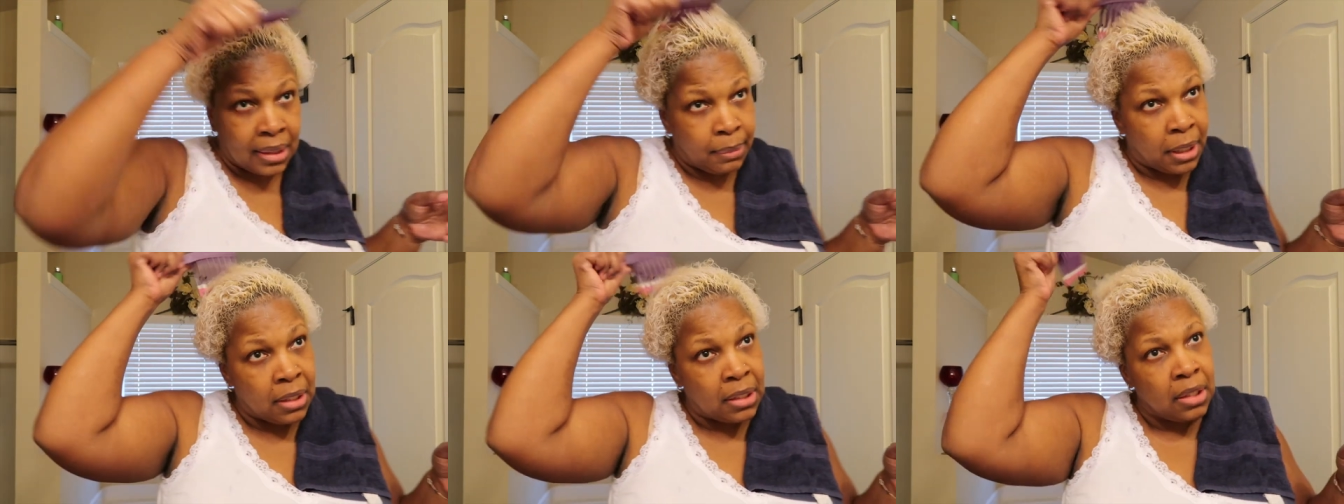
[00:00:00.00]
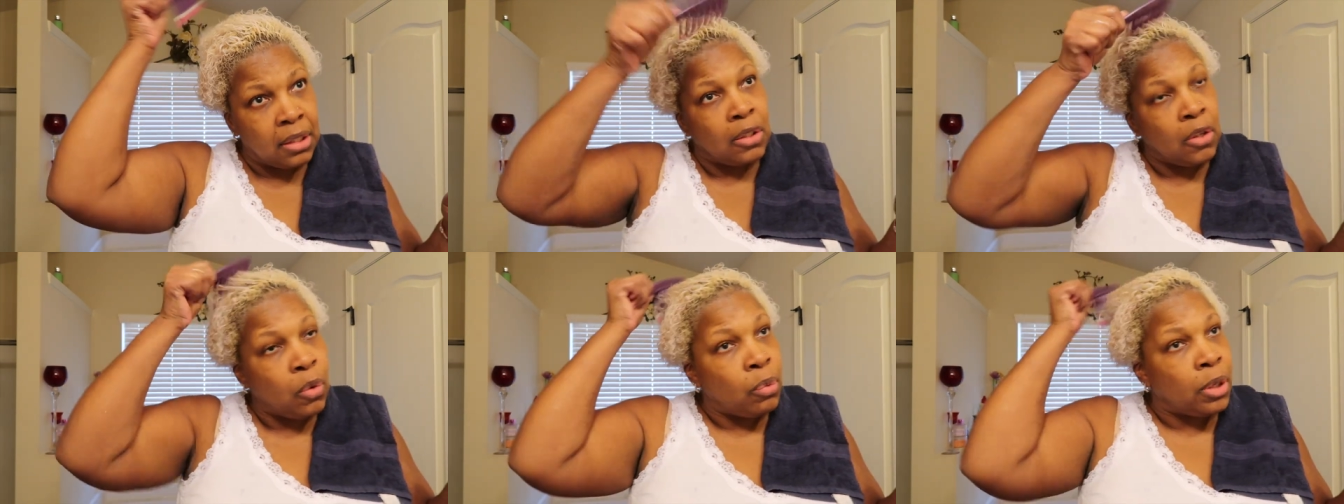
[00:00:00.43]
smells
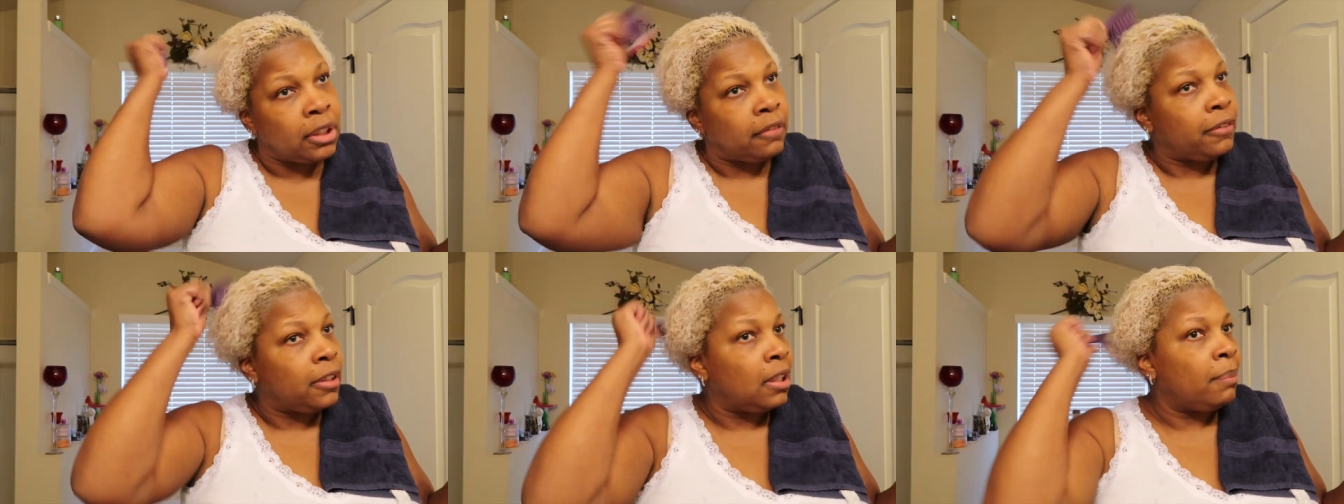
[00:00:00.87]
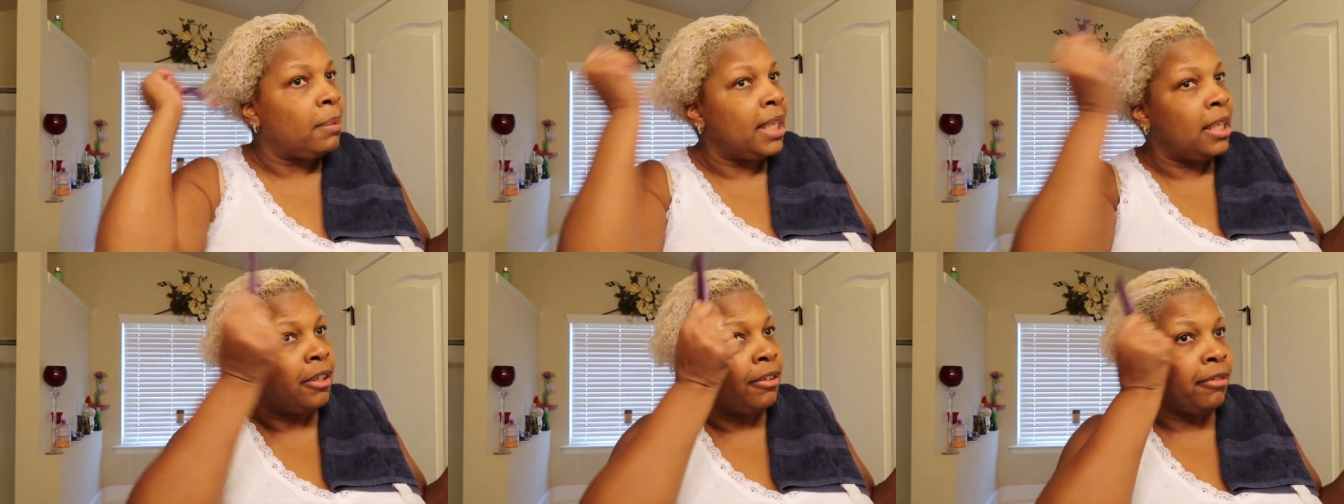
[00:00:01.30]
so wonderful on my
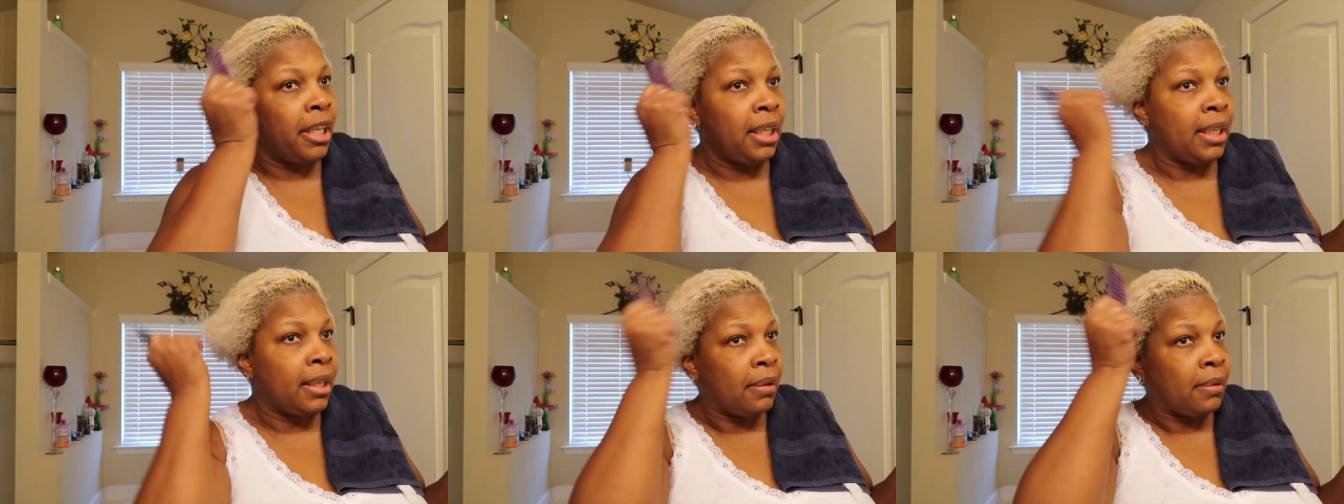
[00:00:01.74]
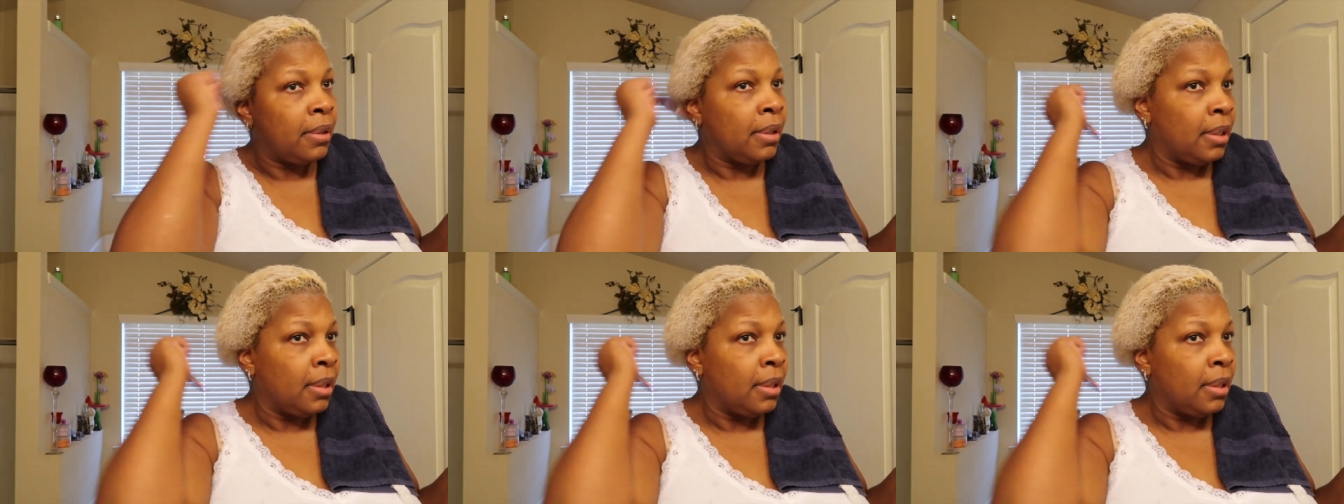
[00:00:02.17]
hair right now.